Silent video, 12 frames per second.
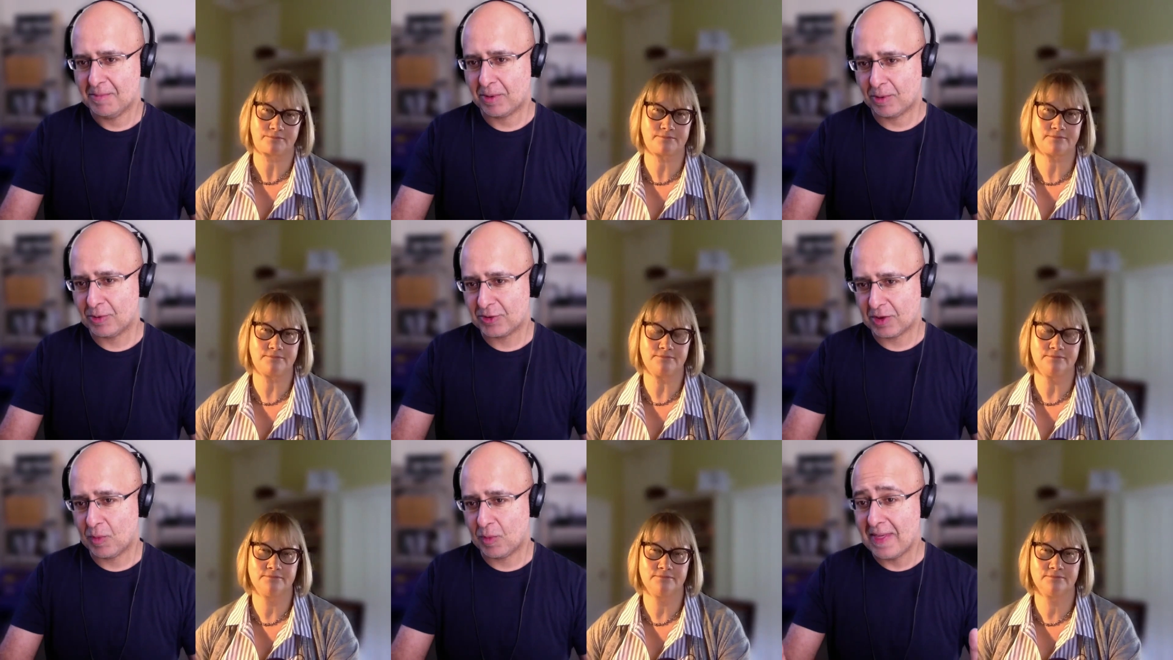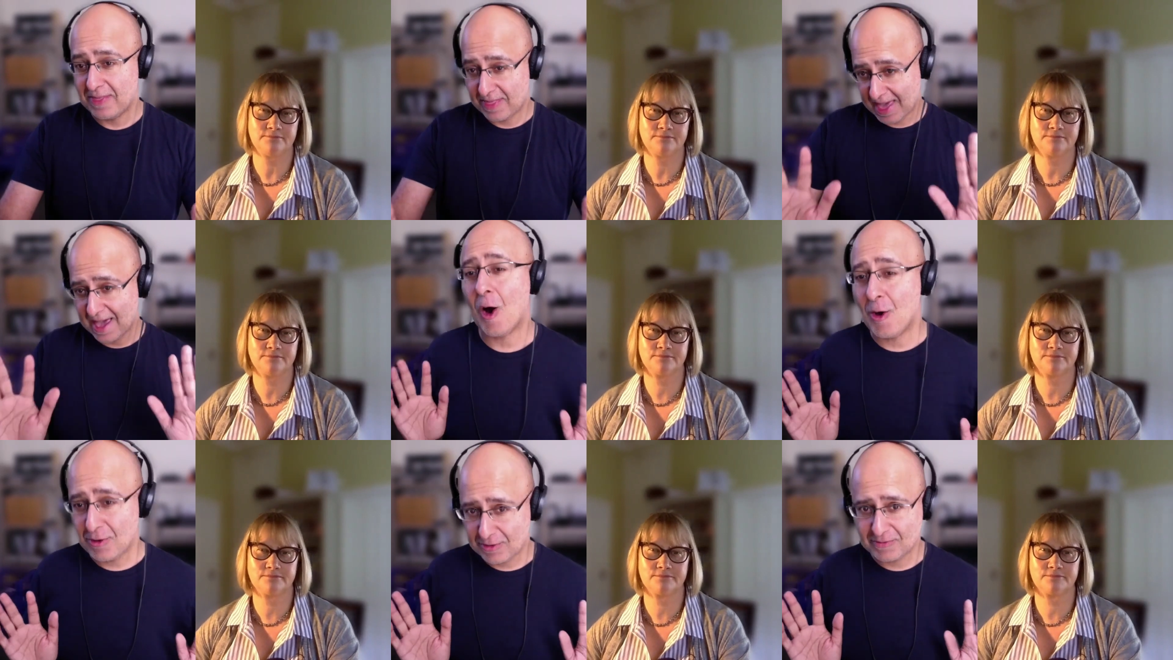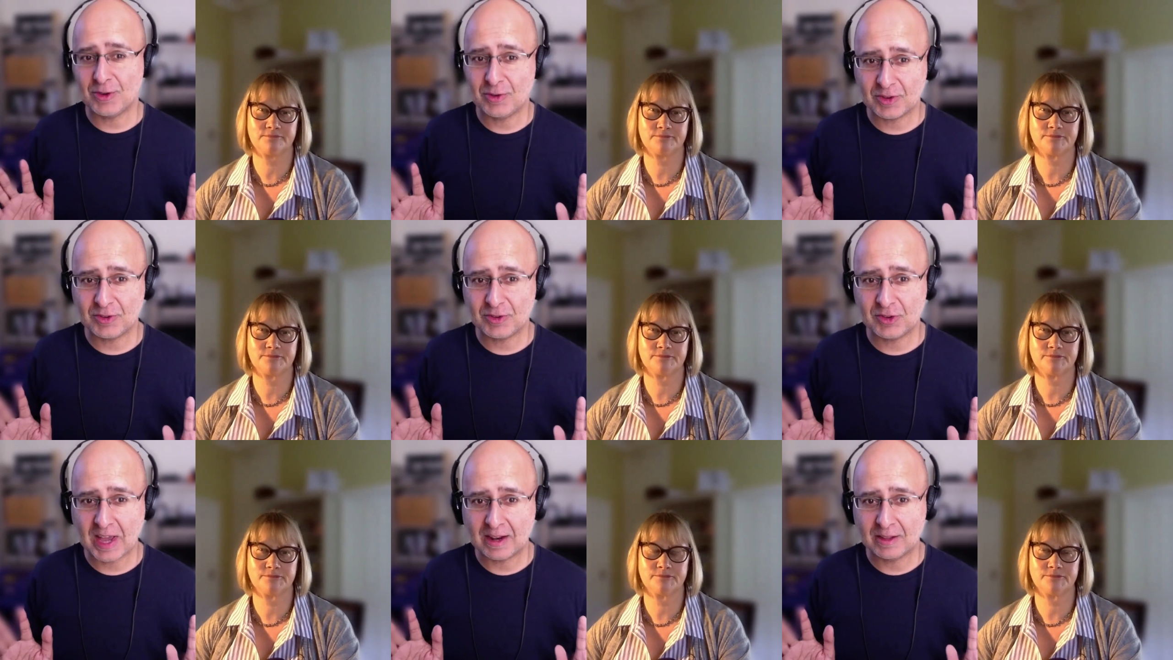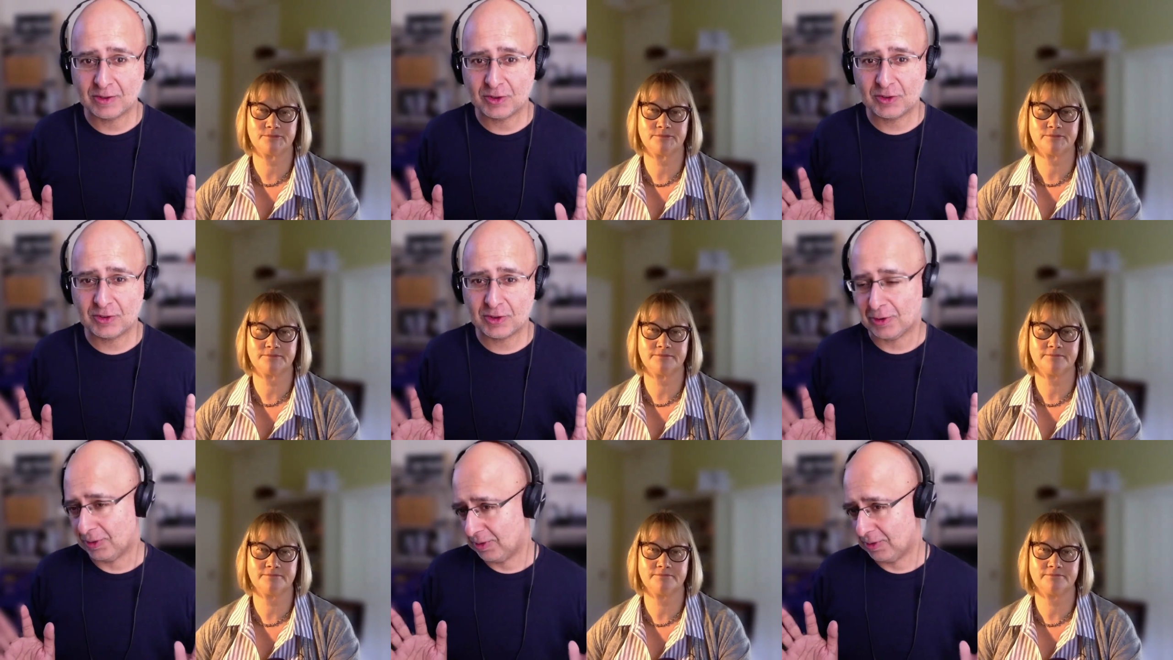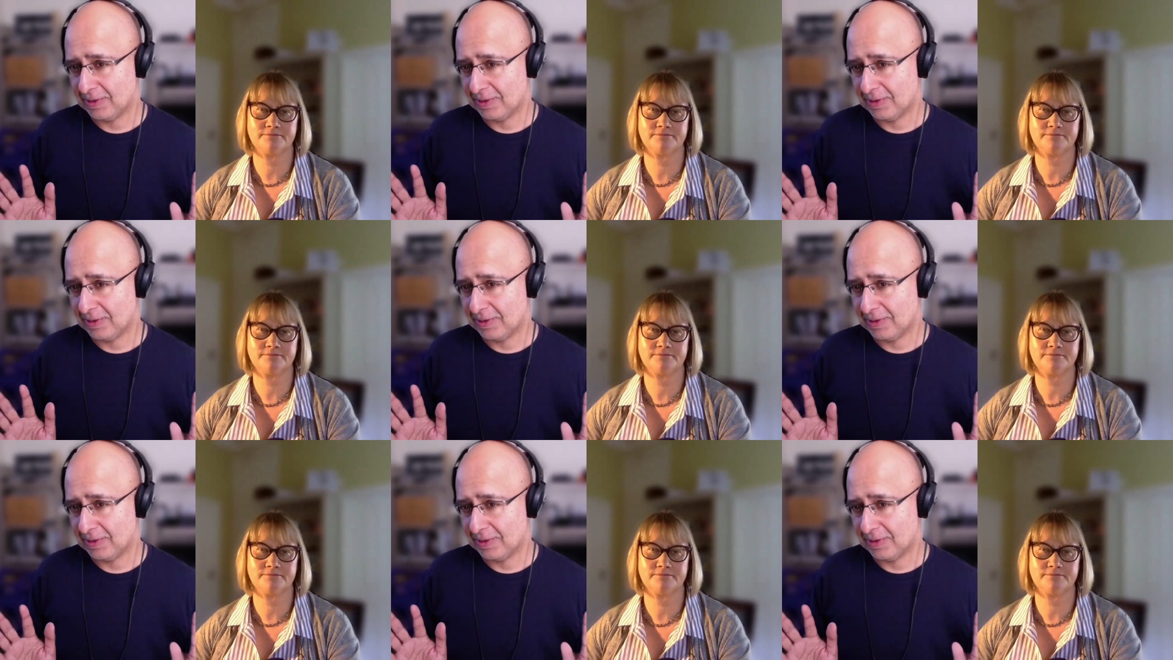Speaker 1: but also when their own views are challenged too.